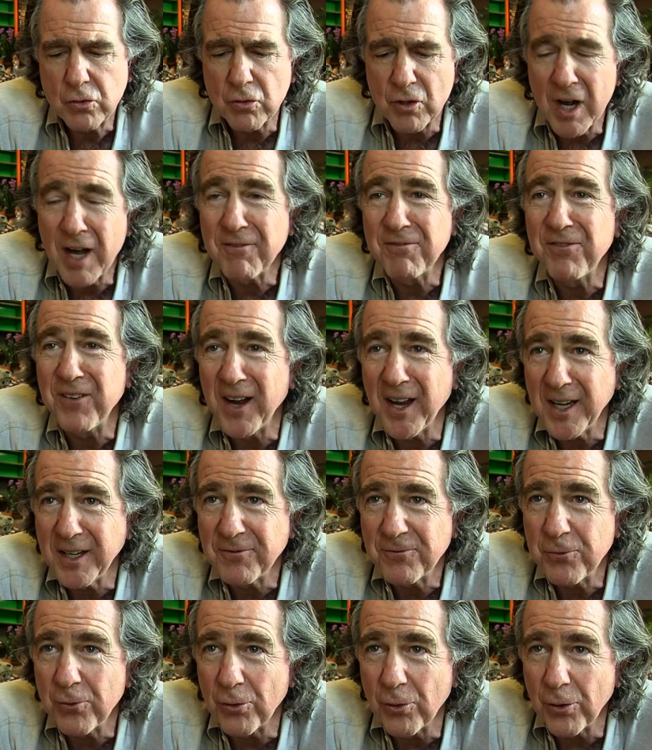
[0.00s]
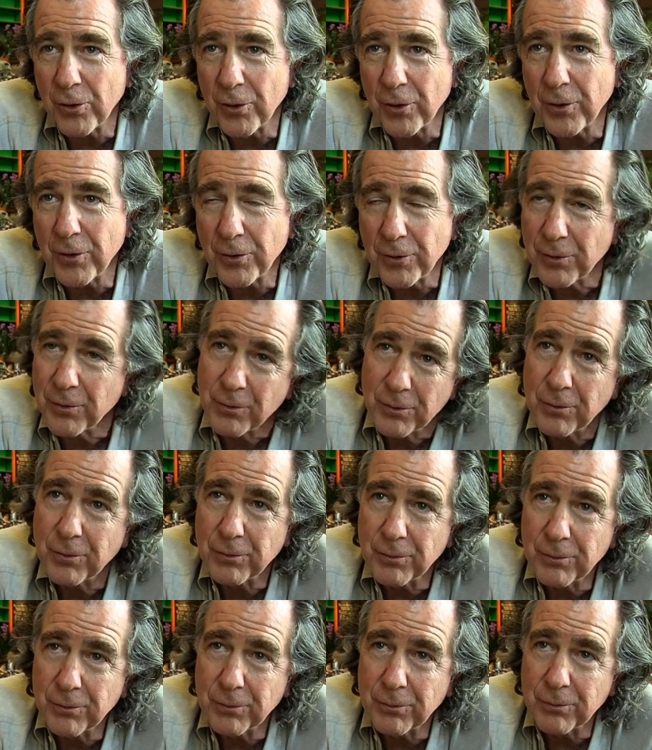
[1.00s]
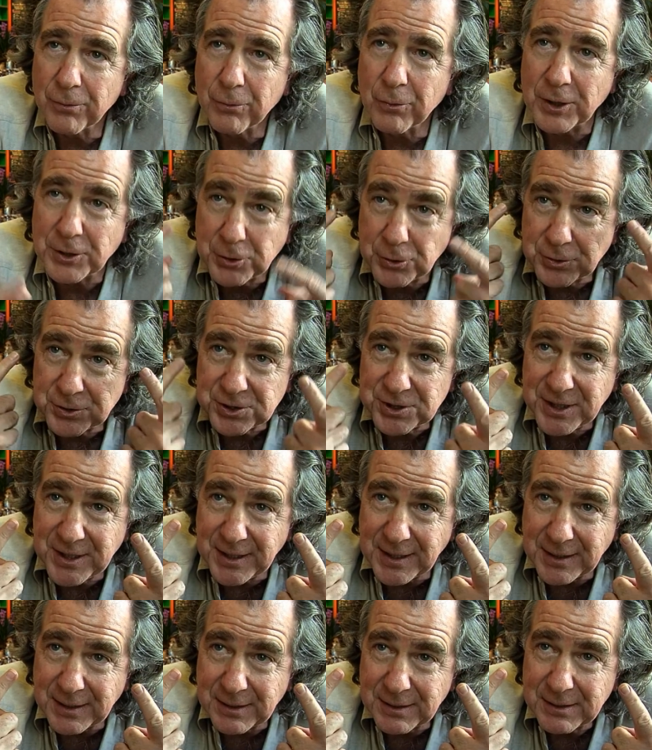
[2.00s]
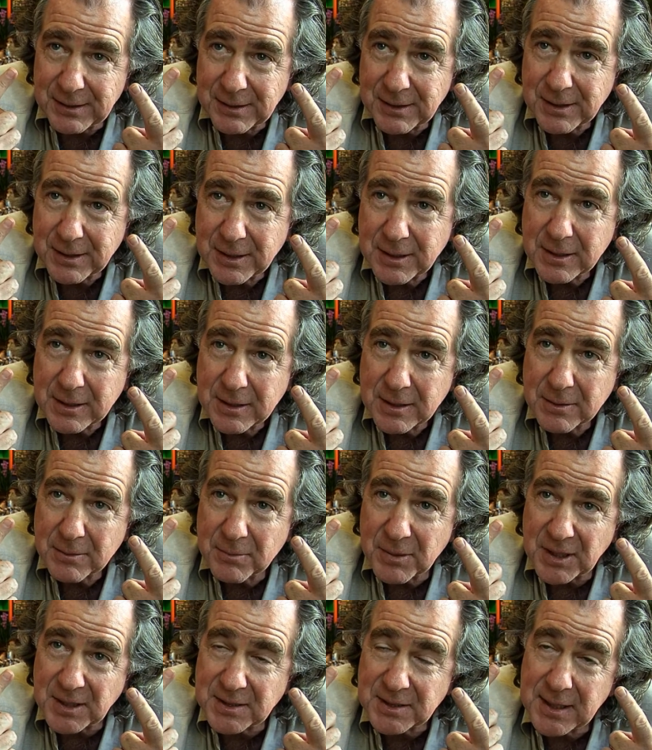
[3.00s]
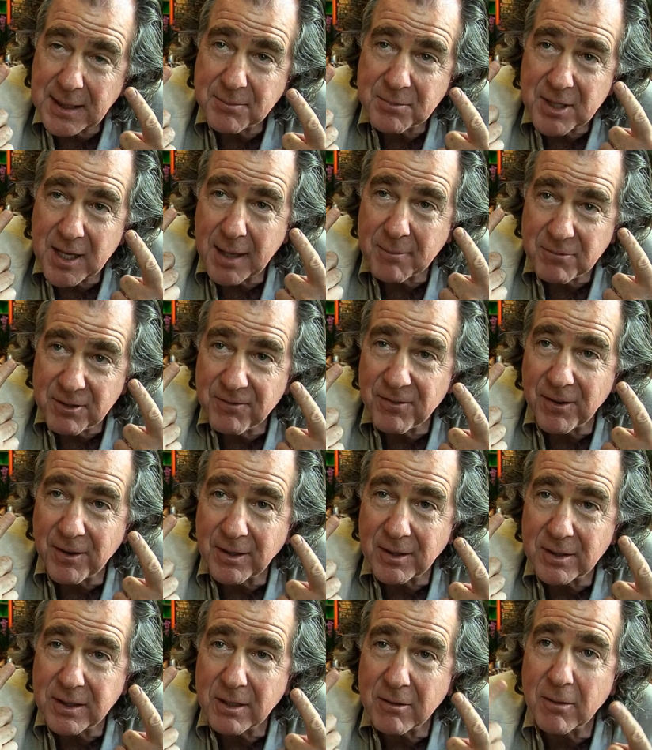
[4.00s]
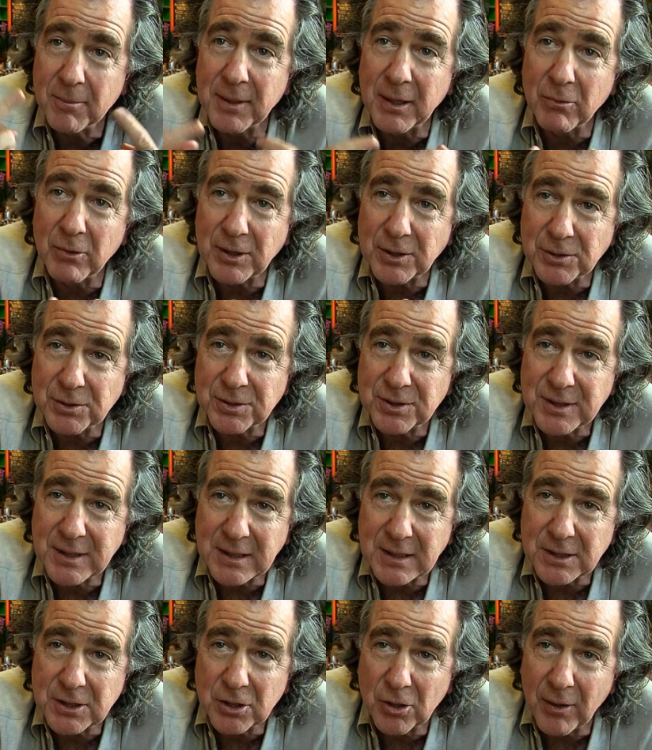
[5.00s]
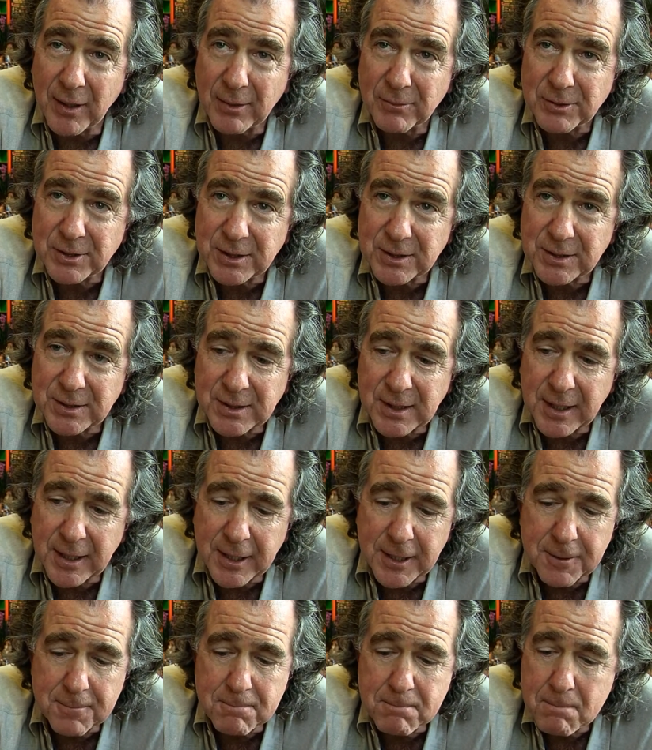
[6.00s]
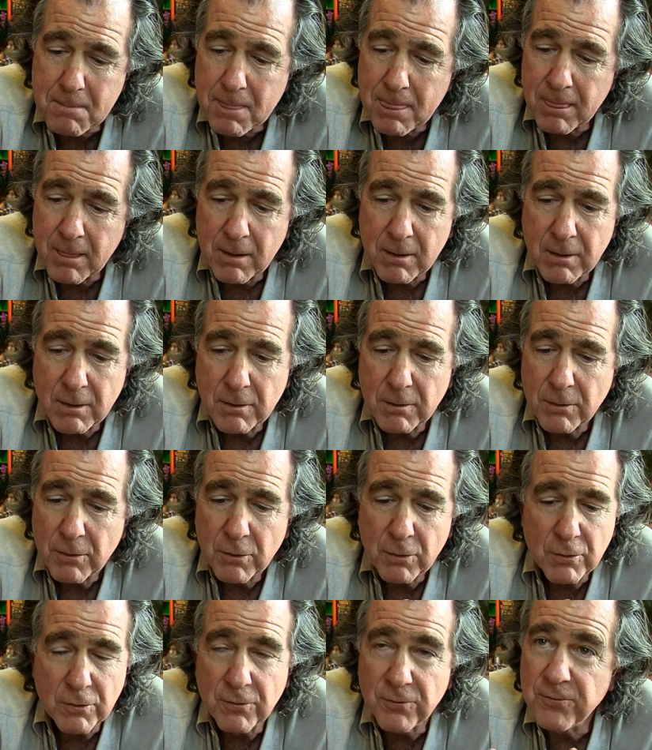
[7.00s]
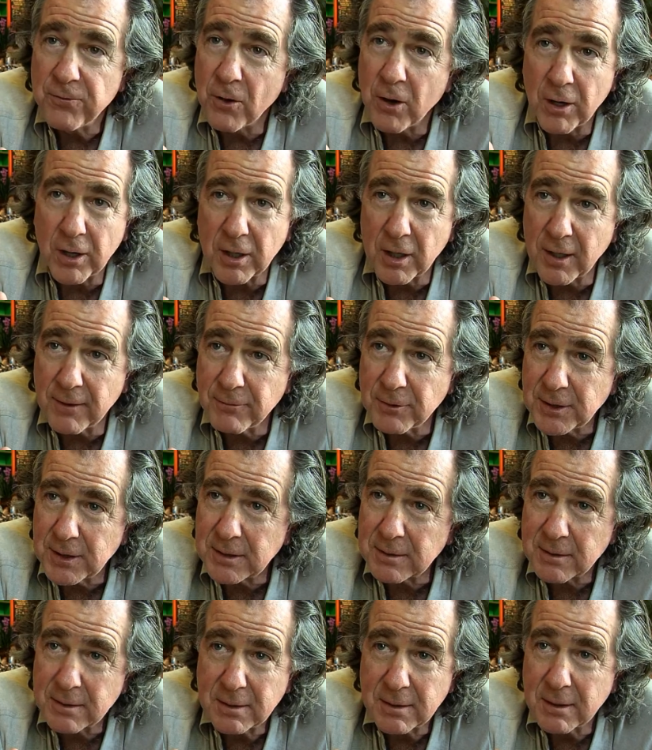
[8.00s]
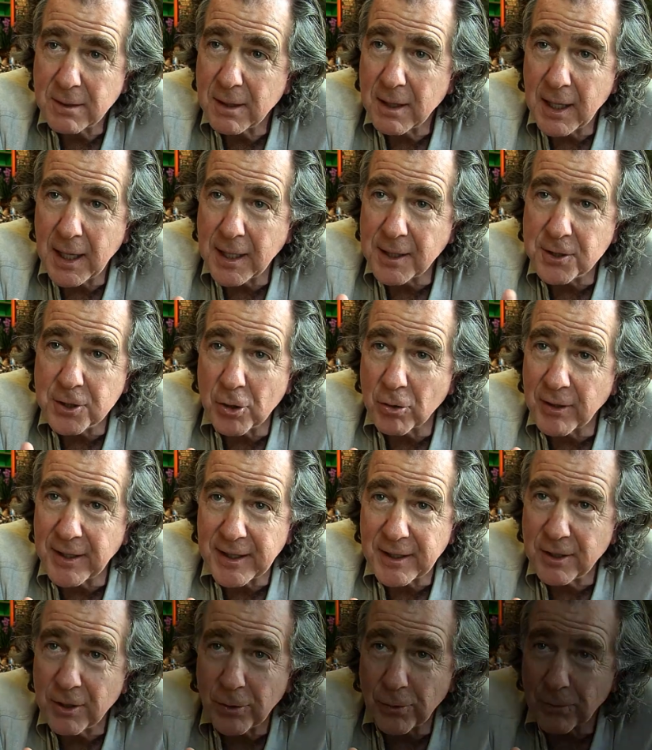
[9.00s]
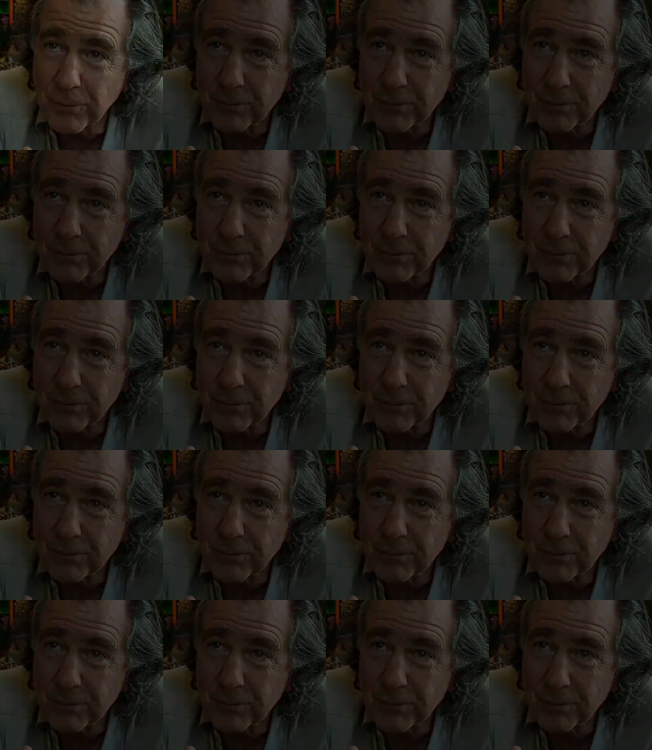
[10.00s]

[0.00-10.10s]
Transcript: not fight for what you see, but at the same time be very clear about what you see. So I would just say, fall in love with it and don't let go.